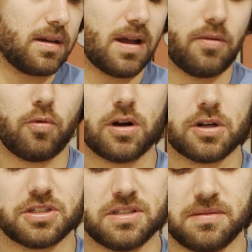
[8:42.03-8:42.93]
I
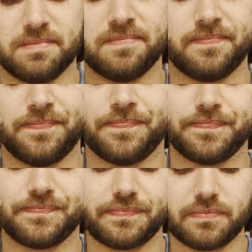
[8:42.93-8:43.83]
watched some
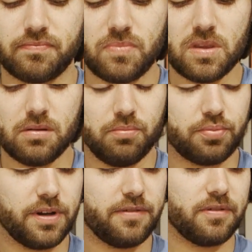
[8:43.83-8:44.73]

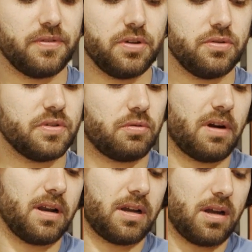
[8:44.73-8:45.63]
brief reviews,
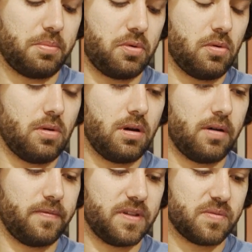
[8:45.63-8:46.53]
read a couple
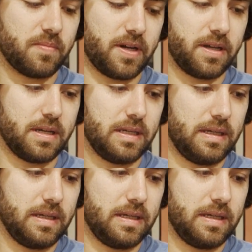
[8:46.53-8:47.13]
of this mic,